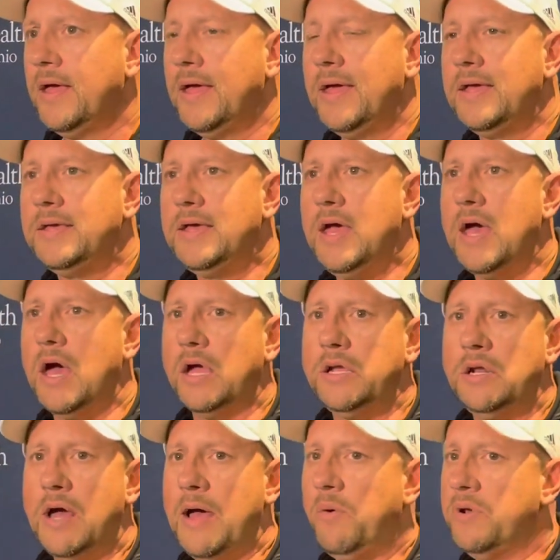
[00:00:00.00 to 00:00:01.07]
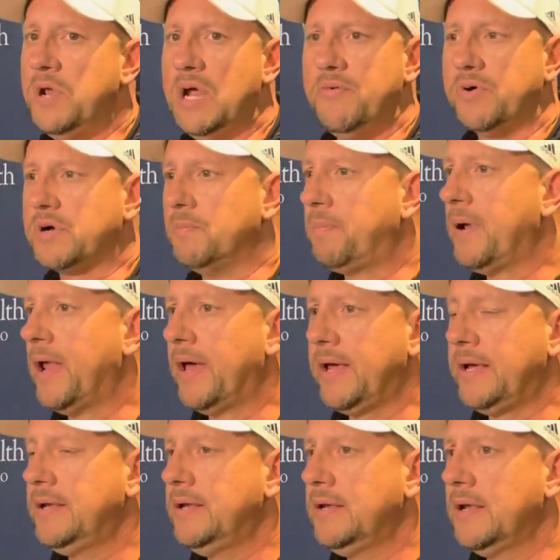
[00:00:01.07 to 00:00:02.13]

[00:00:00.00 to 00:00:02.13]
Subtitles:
Yeah, you know, I would never complain